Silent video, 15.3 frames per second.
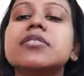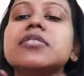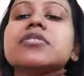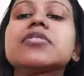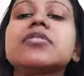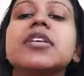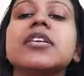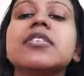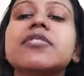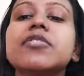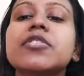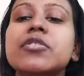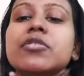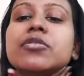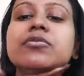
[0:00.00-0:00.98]
so that,
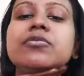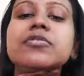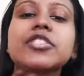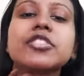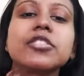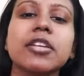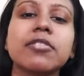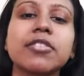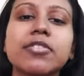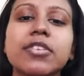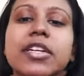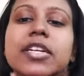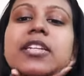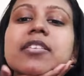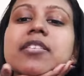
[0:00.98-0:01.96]
you know, we should never
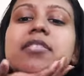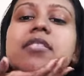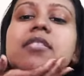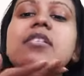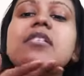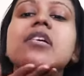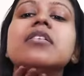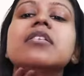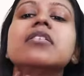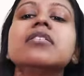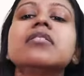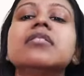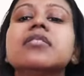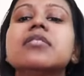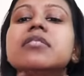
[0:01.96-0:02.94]
forget
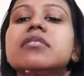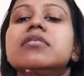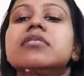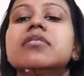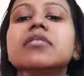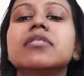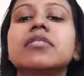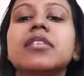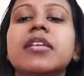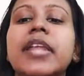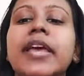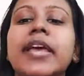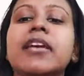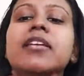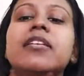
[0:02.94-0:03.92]
the
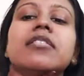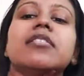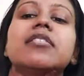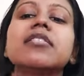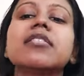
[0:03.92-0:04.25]
neck.